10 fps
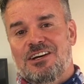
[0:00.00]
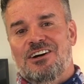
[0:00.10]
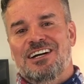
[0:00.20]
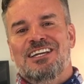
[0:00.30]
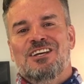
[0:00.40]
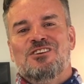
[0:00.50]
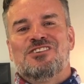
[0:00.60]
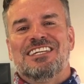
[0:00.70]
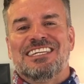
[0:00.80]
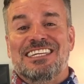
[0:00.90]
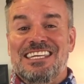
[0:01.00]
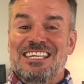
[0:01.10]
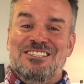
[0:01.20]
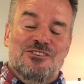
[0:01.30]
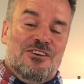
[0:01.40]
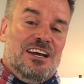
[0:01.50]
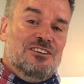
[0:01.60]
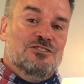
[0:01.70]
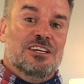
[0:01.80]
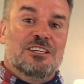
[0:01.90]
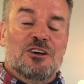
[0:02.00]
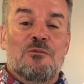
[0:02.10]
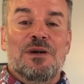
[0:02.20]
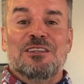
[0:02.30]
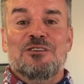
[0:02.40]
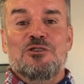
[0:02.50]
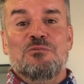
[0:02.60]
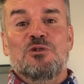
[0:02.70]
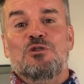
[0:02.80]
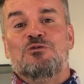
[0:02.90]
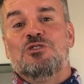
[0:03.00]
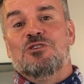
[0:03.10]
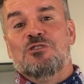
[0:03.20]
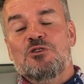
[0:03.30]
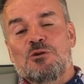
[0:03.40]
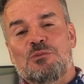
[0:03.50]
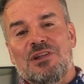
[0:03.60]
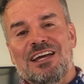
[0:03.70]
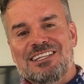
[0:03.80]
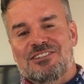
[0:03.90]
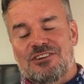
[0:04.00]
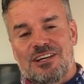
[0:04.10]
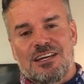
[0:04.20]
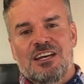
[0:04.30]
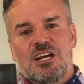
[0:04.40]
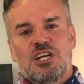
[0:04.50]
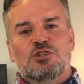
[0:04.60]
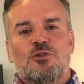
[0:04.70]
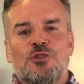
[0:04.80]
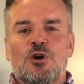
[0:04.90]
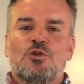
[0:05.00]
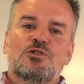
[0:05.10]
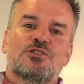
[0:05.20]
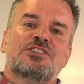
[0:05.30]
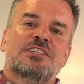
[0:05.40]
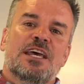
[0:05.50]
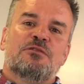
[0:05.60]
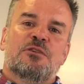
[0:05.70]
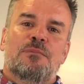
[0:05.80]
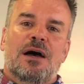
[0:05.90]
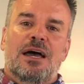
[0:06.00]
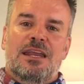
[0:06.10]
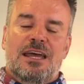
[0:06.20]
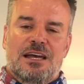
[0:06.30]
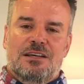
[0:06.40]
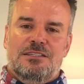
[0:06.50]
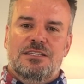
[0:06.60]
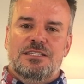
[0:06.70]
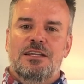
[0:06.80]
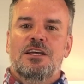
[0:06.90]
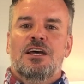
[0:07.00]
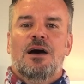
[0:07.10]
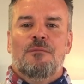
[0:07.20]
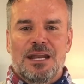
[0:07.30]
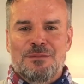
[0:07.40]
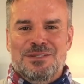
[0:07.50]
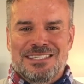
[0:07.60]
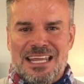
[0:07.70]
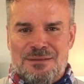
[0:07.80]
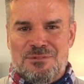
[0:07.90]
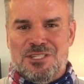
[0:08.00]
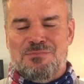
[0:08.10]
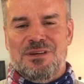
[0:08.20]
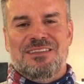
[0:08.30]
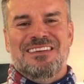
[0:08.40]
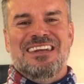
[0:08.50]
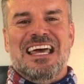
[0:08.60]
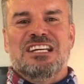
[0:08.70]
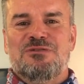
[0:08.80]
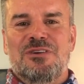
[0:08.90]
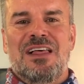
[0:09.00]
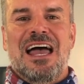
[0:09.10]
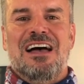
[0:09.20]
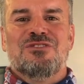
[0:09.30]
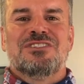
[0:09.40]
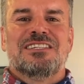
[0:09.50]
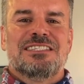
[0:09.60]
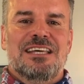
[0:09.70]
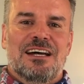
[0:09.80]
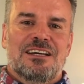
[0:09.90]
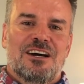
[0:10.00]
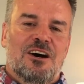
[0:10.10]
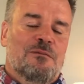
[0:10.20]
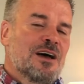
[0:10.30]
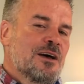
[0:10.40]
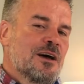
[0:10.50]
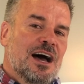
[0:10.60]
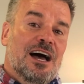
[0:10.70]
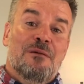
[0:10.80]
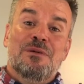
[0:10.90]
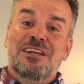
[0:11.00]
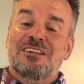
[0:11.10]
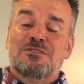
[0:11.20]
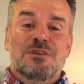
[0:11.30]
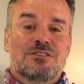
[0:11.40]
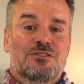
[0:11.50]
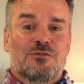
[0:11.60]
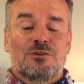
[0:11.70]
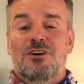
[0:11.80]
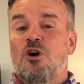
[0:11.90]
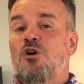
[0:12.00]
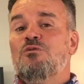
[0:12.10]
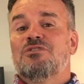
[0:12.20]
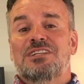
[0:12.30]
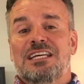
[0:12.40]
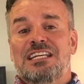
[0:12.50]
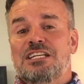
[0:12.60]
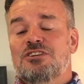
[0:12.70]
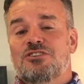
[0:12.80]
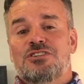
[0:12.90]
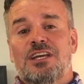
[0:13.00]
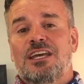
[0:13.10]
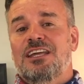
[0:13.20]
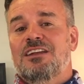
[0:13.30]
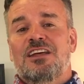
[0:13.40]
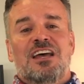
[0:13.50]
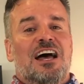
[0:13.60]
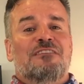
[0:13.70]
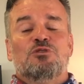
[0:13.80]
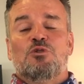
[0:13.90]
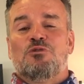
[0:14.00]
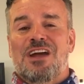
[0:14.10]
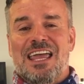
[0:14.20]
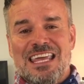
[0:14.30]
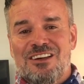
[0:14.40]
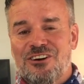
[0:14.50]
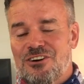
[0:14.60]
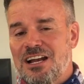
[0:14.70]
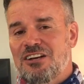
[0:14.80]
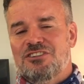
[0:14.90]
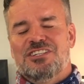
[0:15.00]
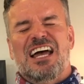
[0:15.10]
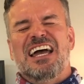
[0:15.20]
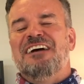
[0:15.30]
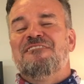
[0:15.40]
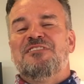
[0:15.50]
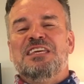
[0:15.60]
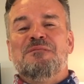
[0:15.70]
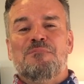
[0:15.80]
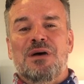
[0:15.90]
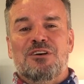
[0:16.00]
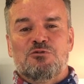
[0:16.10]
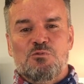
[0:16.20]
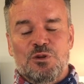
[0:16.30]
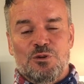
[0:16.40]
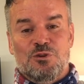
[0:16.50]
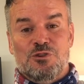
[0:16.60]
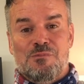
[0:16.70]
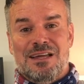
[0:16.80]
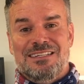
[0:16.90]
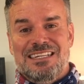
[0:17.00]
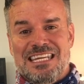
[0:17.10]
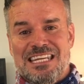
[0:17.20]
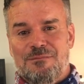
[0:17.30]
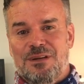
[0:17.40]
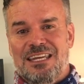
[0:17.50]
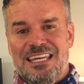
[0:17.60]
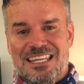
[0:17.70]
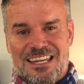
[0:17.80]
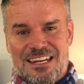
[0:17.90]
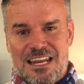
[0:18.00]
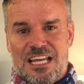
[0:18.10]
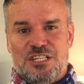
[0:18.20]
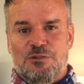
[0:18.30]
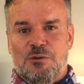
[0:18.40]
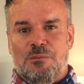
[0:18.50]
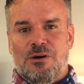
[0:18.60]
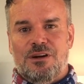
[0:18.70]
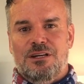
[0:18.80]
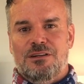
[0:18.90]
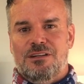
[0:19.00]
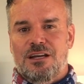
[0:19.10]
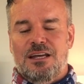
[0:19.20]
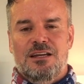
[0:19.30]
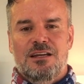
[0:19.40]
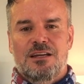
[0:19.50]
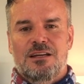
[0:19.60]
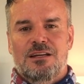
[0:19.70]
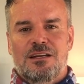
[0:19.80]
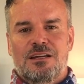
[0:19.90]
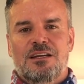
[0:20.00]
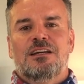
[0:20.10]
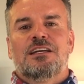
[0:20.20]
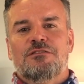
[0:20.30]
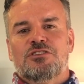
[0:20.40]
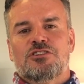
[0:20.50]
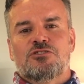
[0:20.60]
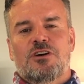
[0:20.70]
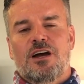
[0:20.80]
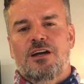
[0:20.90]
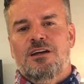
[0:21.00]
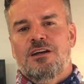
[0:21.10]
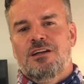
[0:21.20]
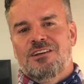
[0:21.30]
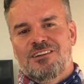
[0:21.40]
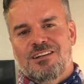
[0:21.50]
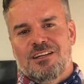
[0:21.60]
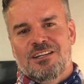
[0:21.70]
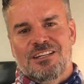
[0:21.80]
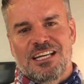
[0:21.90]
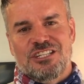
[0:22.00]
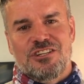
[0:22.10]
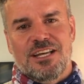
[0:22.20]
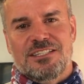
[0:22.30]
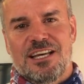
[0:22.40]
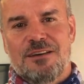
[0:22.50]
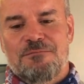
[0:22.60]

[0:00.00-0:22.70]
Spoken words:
All right, you get the keys to your house and you get to go make the new move to your new place. Okay, so those are the steps of buying a house. Listen, my name is Damon Smith, NashvilleHouses.com. I've been in this business for over 10 years and I've sold over 800 houses. I have the best realtors on my team in the Nashville market. Okay, give us a try. Catch you next time.